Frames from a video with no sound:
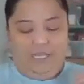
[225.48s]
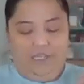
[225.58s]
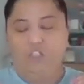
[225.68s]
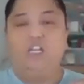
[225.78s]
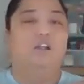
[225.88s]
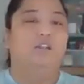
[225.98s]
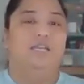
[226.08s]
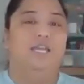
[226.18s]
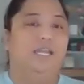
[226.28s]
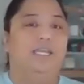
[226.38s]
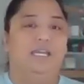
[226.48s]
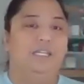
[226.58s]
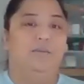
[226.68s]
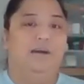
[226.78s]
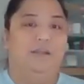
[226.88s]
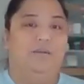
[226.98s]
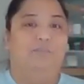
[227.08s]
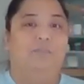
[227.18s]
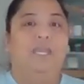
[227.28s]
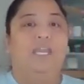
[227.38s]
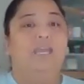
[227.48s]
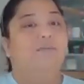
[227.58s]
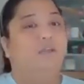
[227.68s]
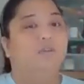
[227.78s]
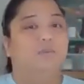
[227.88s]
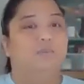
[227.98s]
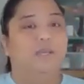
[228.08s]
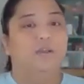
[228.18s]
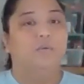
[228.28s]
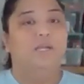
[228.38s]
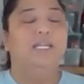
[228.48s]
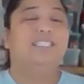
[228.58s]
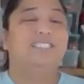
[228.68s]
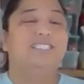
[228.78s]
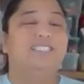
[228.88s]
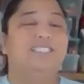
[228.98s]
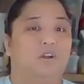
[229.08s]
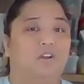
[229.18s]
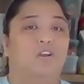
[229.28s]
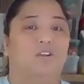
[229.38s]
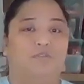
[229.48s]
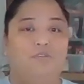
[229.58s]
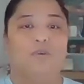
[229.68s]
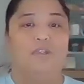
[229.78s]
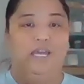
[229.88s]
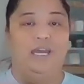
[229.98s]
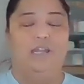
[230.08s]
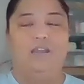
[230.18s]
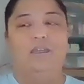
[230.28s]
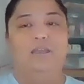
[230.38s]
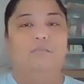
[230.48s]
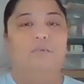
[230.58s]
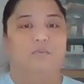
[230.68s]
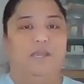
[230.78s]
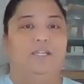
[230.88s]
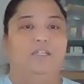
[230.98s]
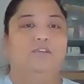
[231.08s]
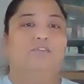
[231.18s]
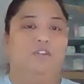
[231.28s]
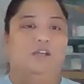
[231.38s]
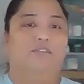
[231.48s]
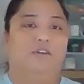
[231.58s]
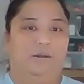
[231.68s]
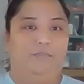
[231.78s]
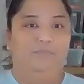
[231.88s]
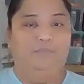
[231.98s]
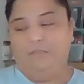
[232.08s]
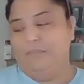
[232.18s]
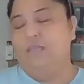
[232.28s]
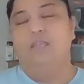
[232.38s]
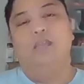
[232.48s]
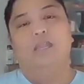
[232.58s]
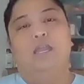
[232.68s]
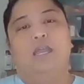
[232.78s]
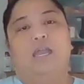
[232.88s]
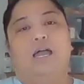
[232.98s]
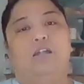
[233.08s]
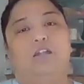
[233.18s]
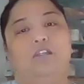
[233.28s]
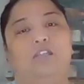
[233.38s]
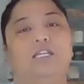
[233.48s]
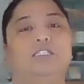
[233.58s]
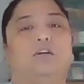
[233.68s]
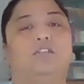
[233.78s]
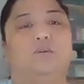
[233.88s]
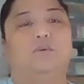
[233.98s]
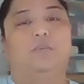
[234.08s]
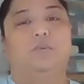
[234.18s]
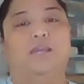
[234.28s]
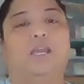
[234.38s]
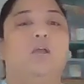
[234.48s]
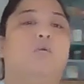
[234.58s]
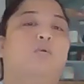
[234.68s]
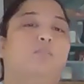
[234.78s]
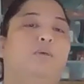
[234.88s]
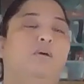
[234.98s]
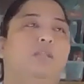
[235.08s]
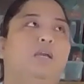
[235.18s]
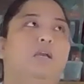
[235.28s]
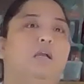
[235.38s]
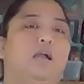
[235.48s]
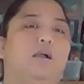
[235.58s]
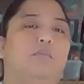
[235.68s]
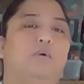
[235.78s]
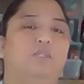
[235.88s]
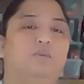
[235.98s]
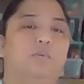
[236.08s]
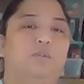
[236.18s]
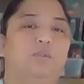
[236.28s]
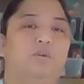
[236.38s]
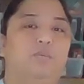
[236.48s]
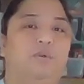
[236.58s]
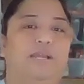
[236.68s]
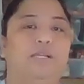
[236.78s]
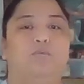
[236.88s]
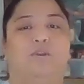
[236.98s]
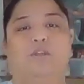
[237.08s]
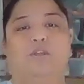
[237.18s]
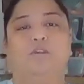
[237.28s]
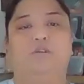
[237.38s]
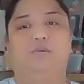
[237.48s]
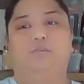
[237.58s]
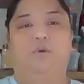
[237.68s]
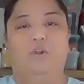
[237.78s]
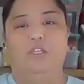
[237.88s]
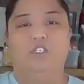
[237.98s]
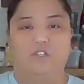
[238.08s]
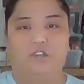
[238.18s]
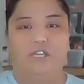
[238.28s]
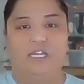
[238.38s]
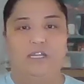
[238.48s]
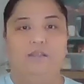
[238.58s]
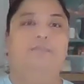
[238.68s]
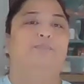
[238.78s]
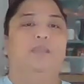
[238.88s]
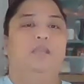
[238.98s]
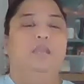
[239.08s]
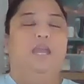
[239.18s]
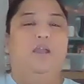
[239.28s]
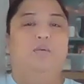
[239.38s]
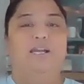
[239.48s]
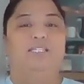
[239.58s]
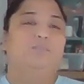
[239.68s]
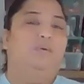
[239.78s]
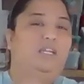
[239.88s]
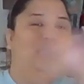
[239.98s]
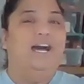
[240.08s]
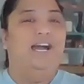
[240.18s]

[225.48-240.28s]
There's hardly any in the bottom. If I use a bigger one, it's gonna take longer for that meringue to fluff up. Another thing is also with the meringue, most people know meringues where you pour the sugar in, egg whites, put it at the